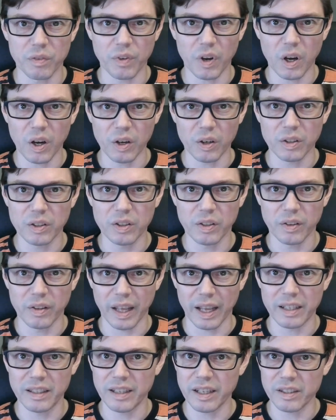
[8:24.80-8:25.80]
of art
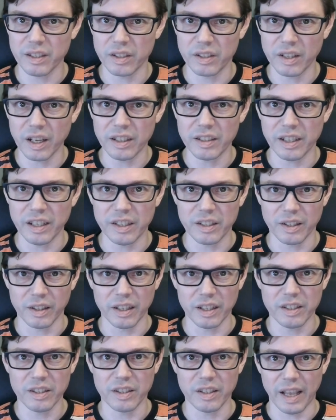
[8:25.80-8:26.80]
that de Cesantis
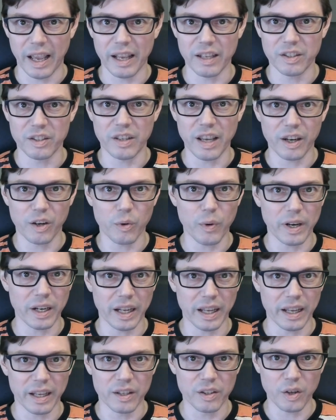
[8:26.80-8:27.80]
lists as
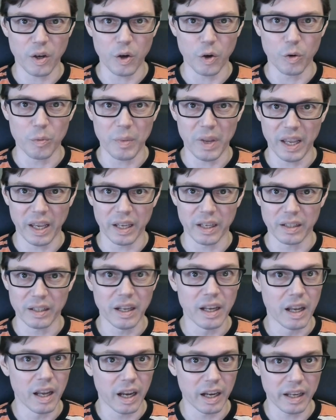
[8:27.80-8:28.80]
decorating his home in
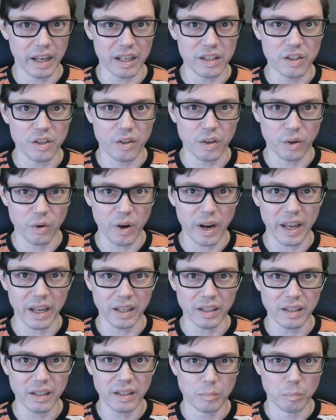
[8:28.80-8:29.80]
Against the
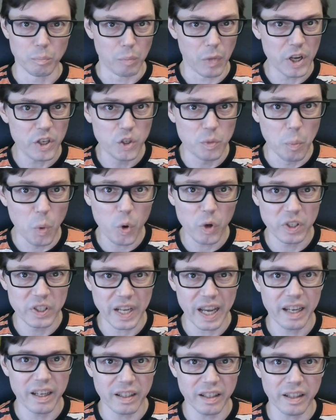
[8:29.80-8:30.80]
Grain. Much more
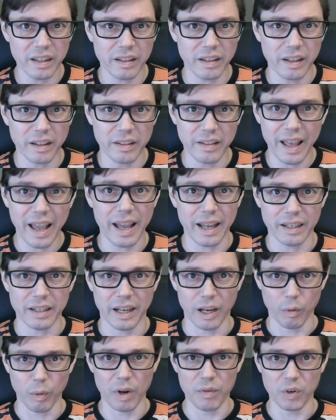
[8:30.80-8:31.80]
decadent than that,
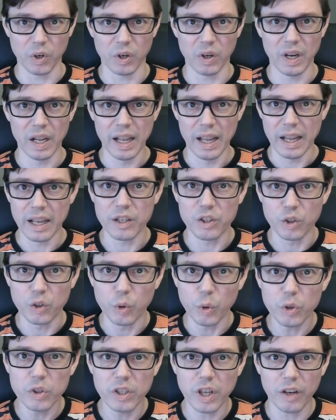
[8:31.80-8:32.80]
however, is
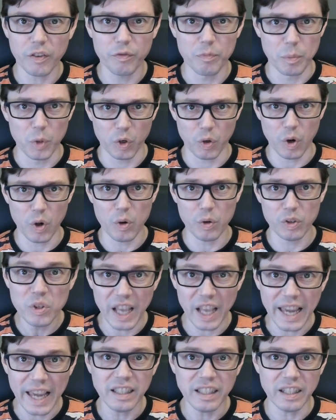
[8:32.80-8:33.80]
Gustave Moreau's
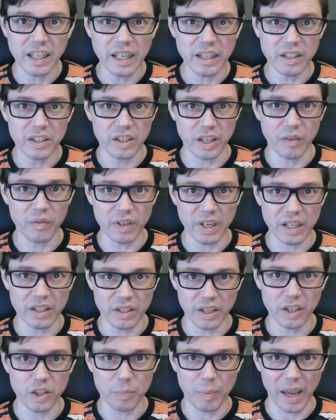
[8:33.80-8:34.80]

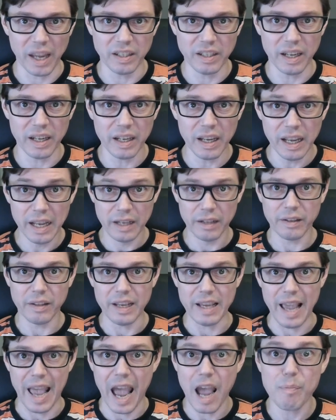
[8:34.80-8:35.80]
1876 painting,
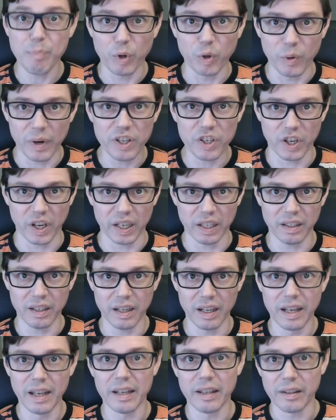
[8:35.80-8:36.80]
The Apparition.
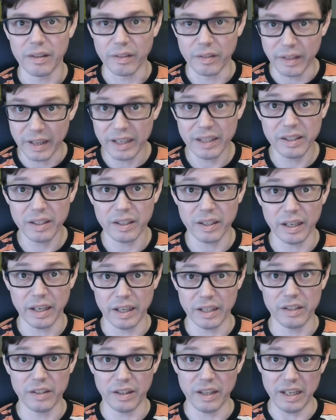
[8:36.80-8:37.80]
This
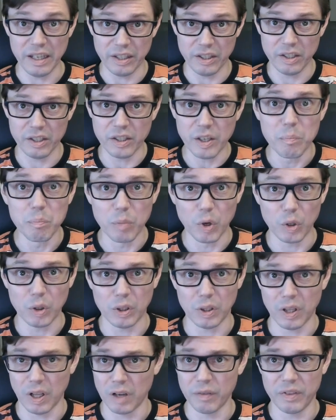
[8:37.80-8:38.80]
is the
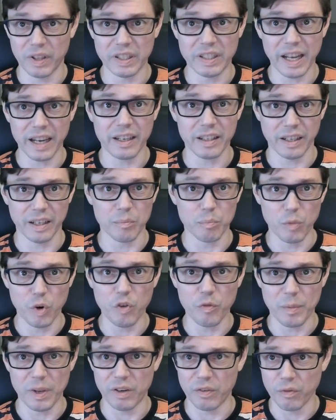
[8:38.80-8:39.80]
symbol of the decadent
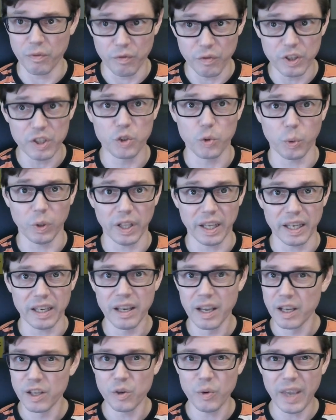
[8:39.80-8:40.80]
movement visually.
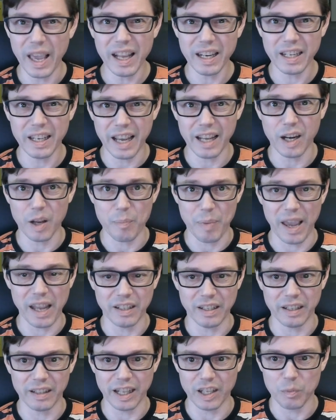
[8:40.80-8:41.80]
You can't get a
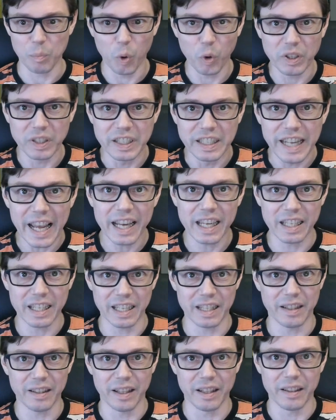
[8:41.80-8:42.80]
painting that's more
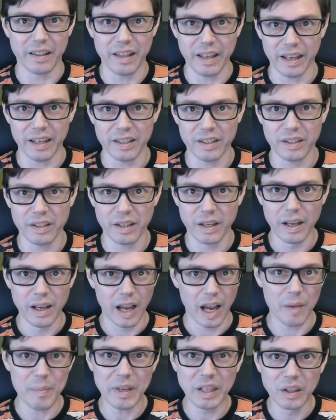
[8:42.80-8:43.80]
decadent than this.
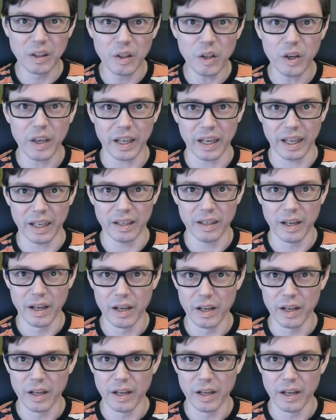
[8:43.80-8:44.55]
I mean, look at it.